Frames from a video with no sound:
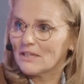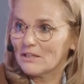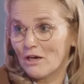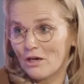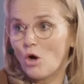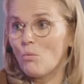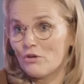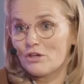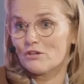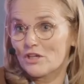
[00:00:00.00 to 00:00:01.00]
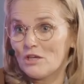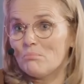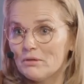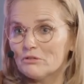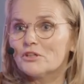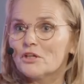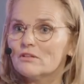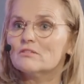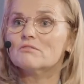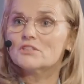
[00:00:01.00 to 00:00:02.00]
And I hope we can keep building
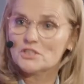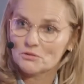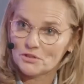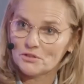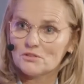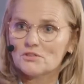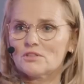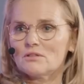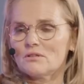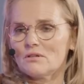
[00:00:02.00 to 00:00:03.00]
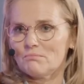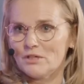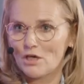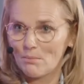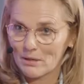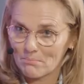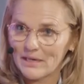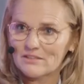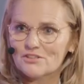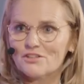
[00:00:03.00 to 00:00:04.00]
on the resilience and becoming
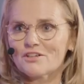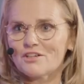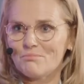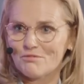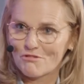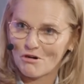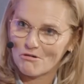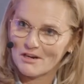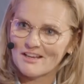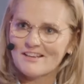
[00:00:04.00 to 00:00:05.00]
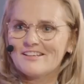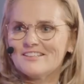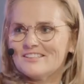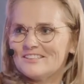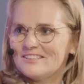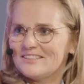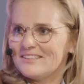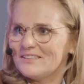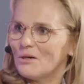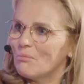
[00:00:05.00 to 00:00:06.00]
better, keep growing.
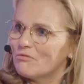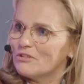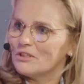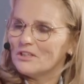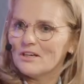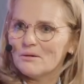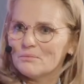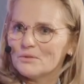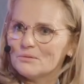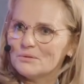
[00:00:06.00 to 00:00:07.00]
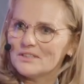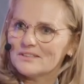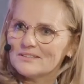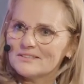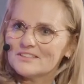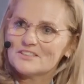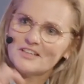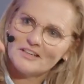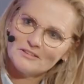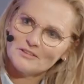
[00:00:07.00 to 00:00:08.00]
And hopefully we can
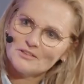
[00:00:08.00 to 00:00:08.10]
stay at the